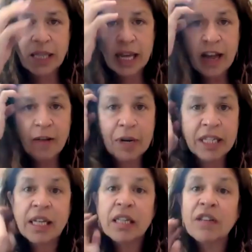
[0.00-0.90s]
that have been
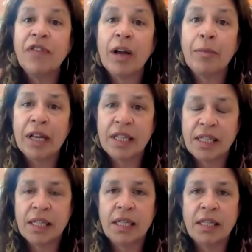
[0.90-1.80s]
identified by the
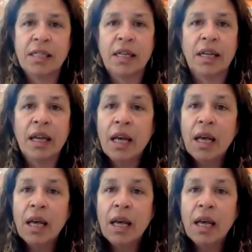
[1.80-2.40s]
CDC